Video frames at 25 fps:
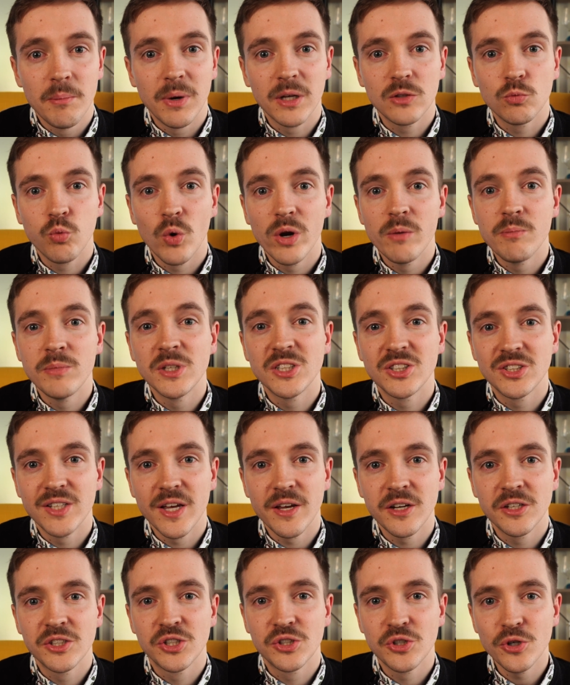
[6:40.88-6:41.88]
But when
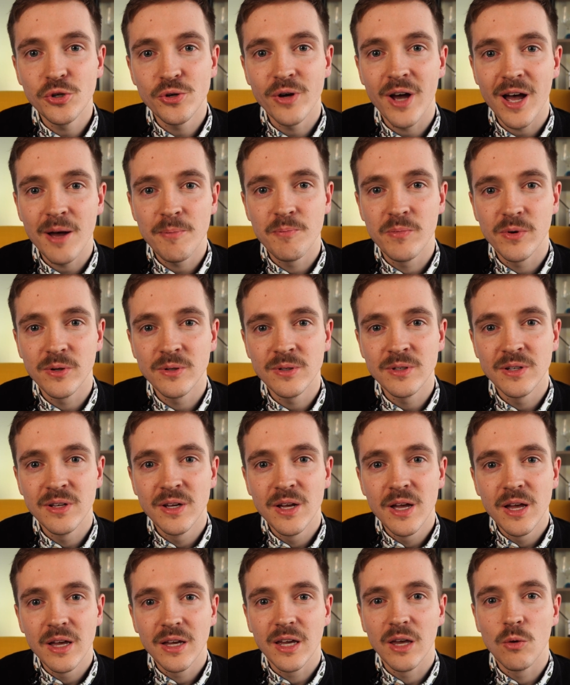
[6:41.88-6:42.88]
mistakes do happen,
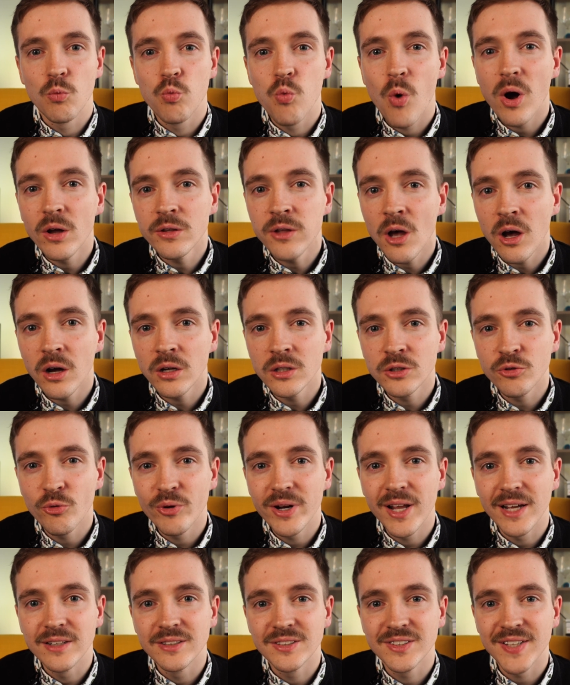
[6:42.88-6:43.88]
give
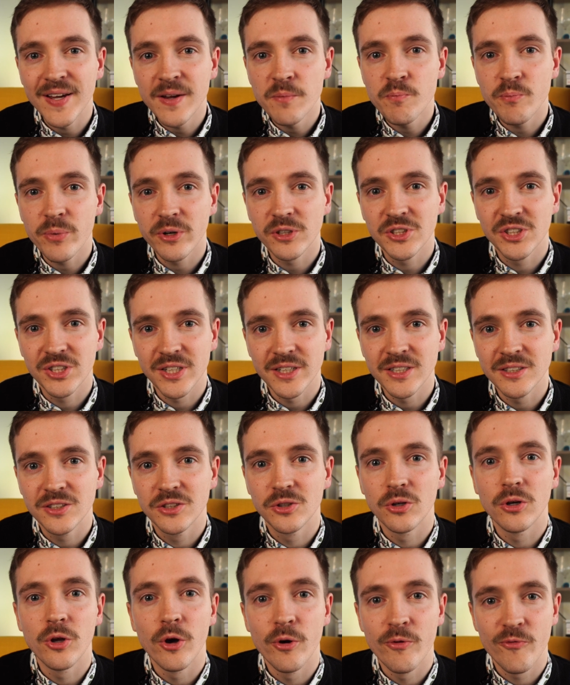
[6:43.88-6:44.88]
110%
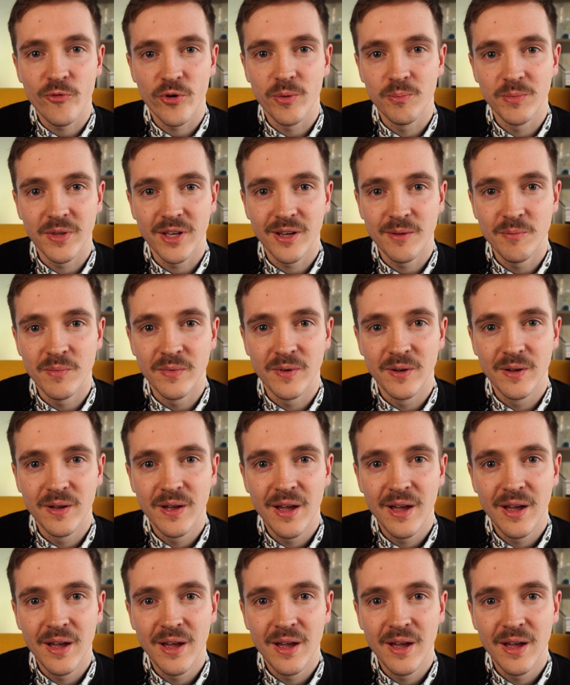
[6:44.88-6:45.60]
to learn from them.